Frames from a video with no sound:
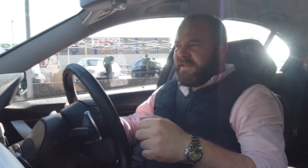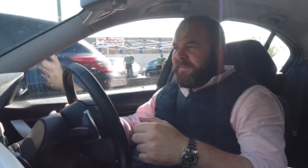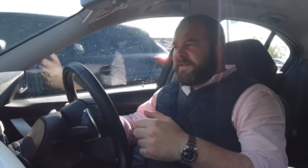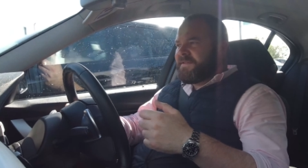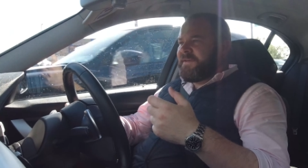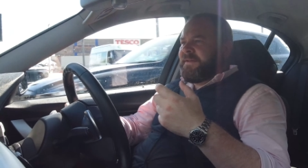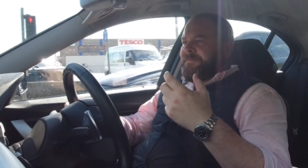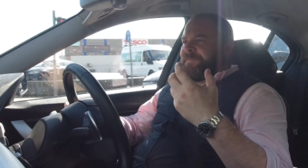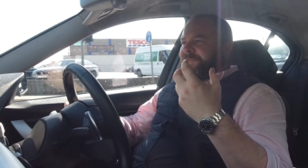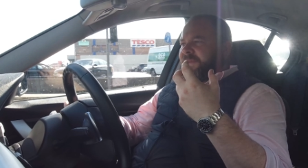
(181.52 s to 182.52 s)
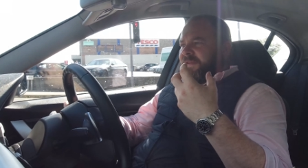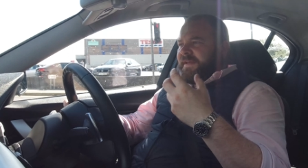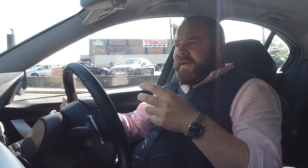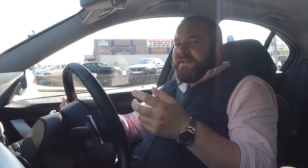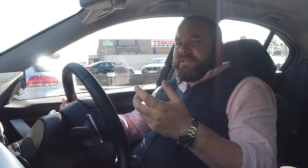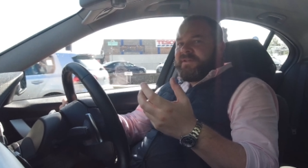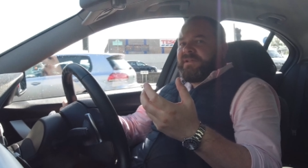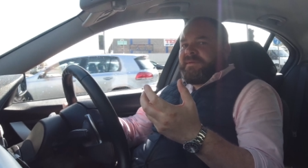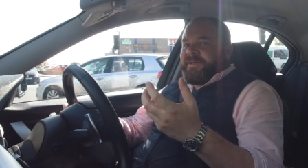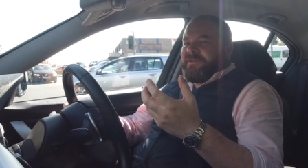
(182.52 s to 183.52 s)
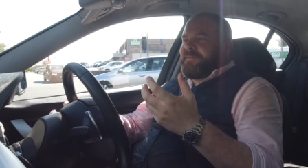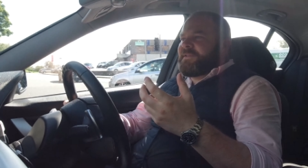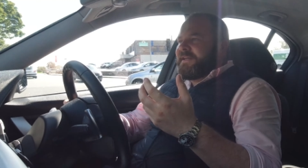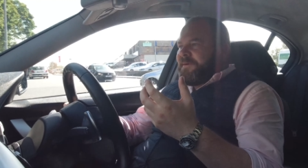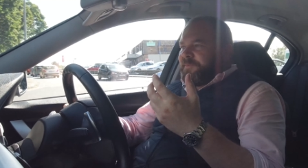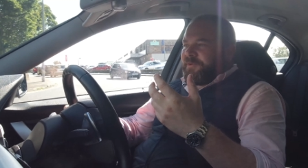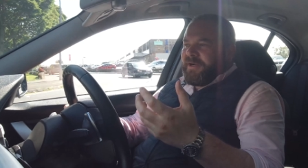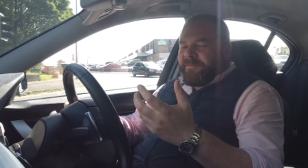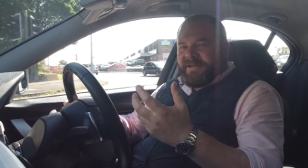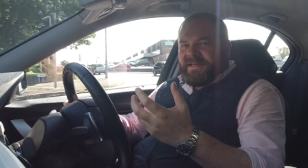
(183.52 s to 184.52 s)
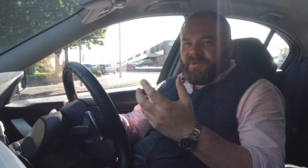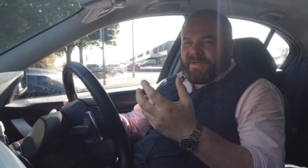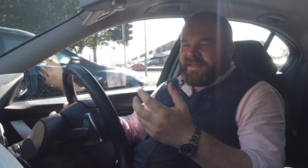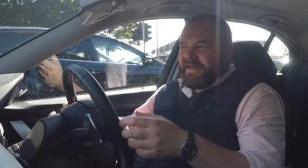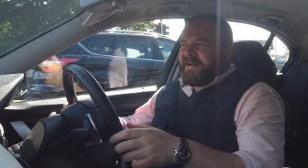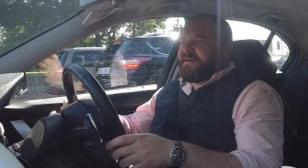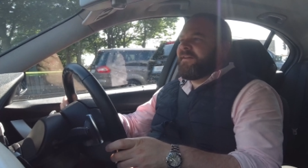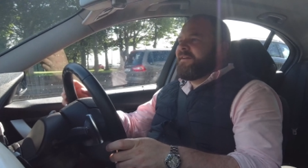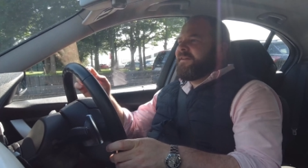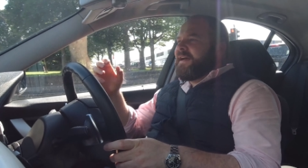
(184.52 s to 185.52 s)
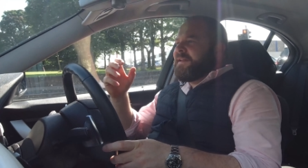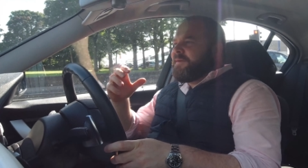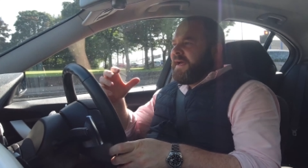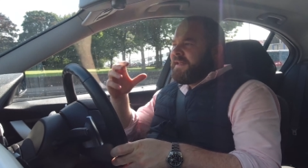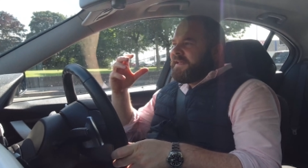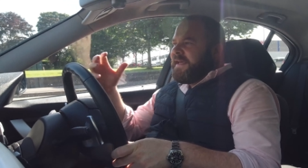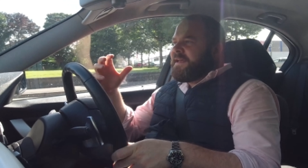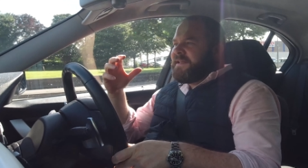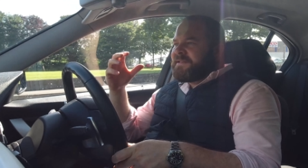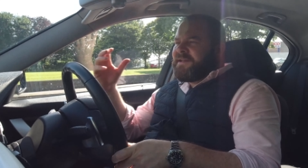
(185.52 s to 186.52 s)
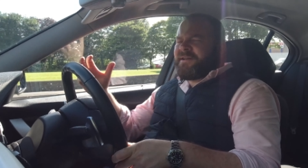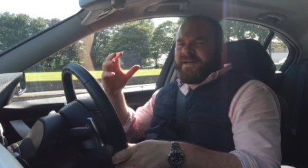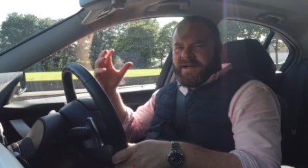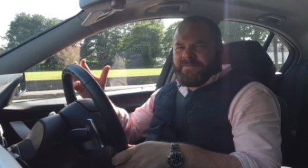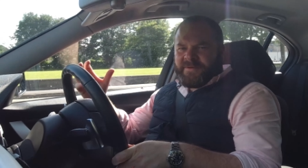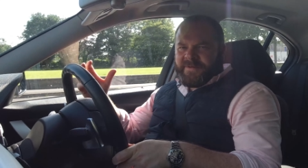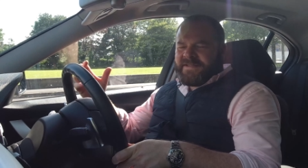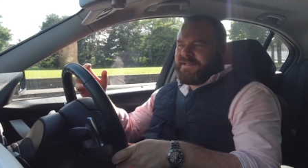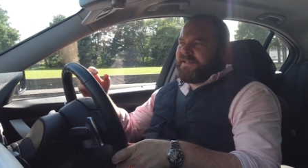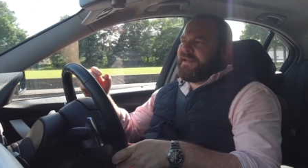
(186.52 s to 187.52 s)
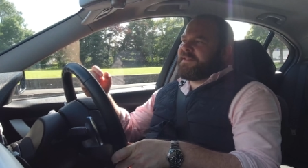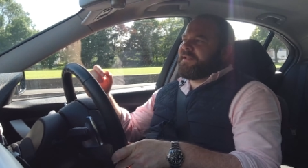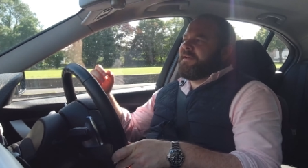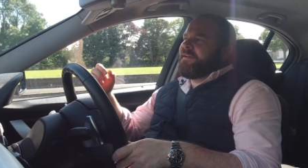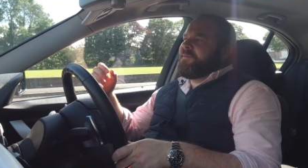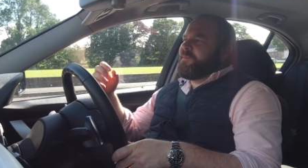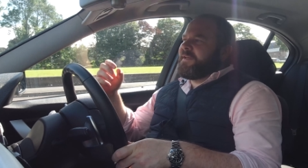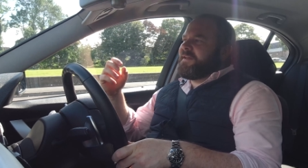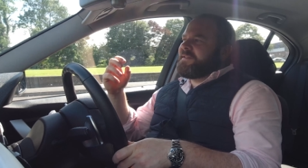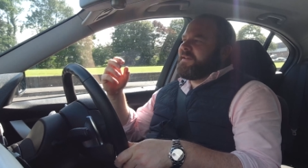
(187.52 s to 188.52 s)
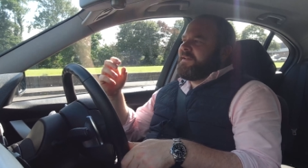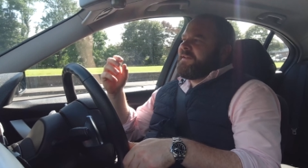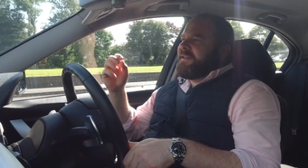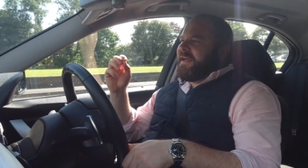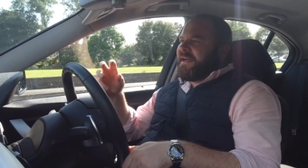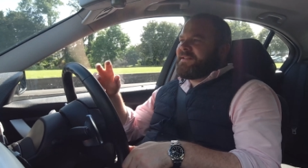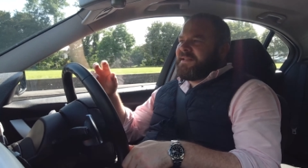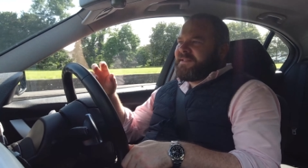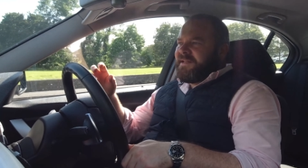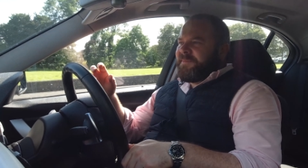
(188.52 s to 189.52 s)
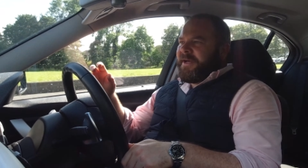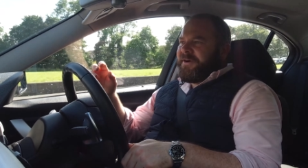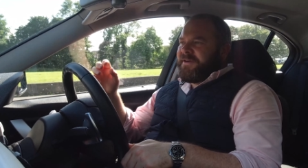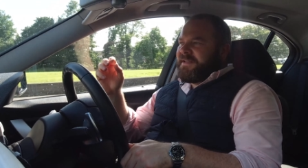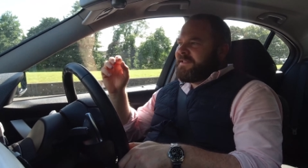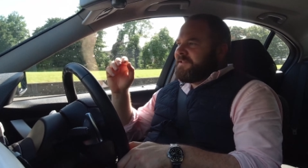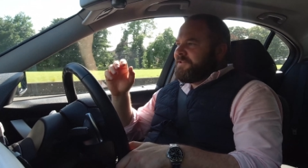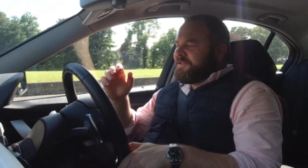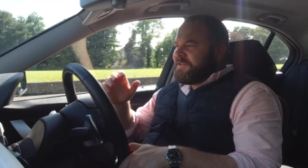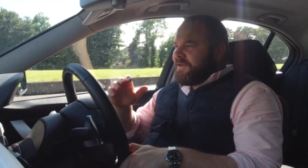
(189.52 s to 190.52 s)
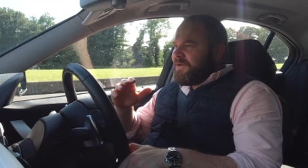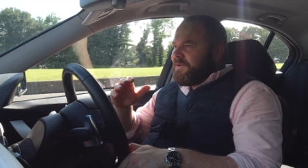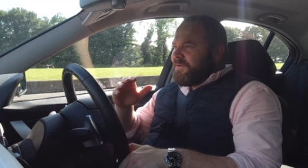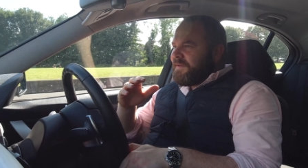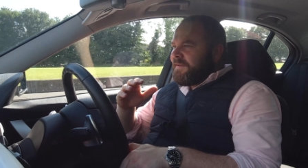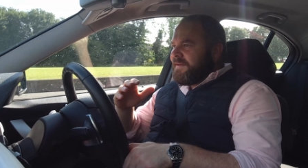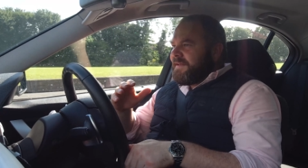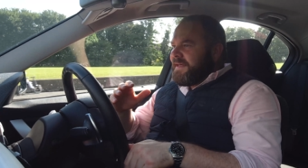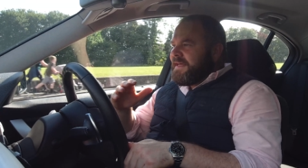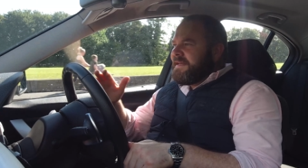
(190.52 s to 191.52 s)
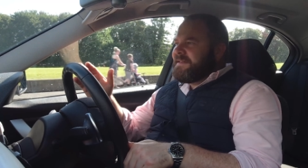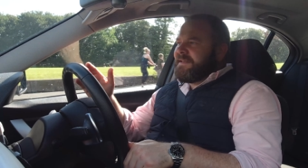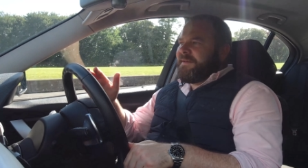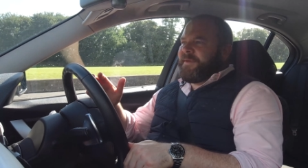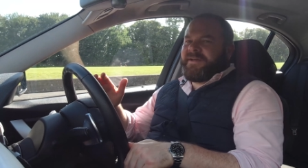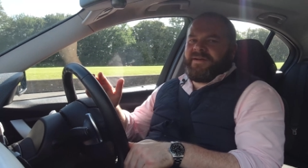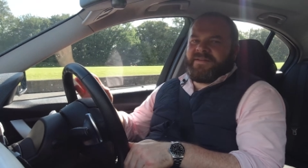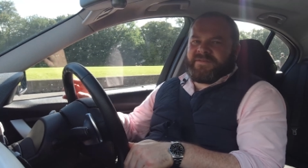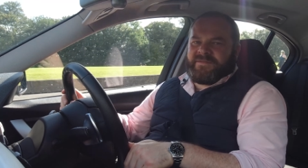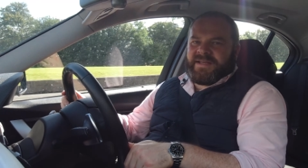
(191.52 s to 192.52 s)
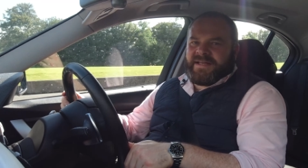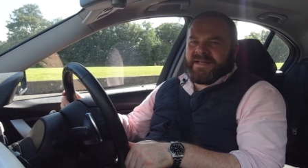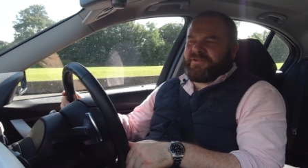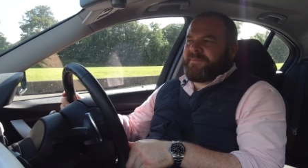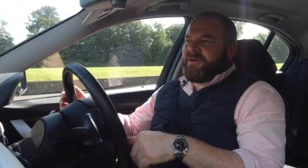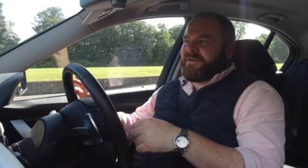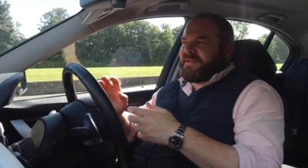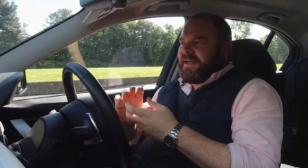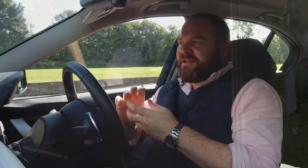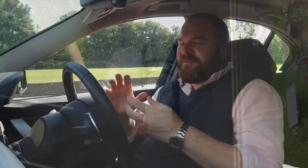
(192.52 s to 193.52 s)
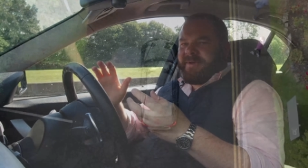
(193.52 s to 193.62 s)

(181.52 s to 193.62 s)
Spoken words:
gearbox. So the car suddenly becomes like a properly quick car. And again, it's not compromised in that, because the access to the power is so easy because of the electric motor taking